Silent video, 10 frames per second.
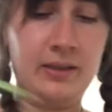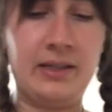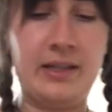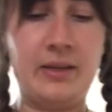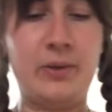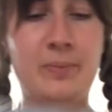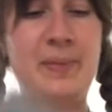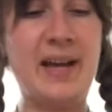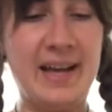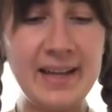then
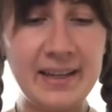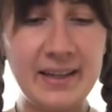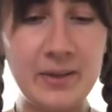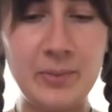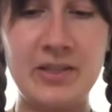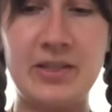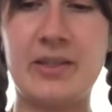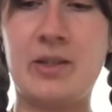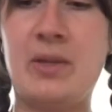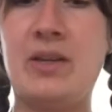back, because because
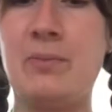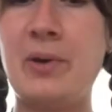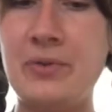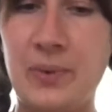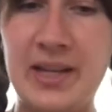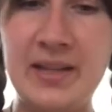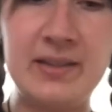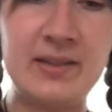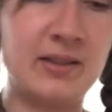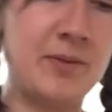it's going to be both
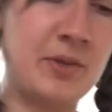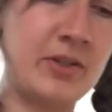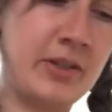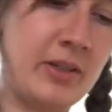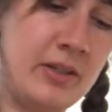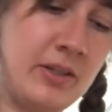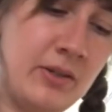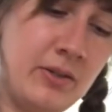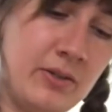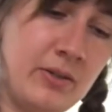ways, I'm just going to
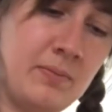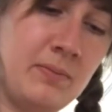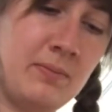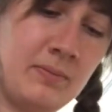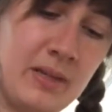do some big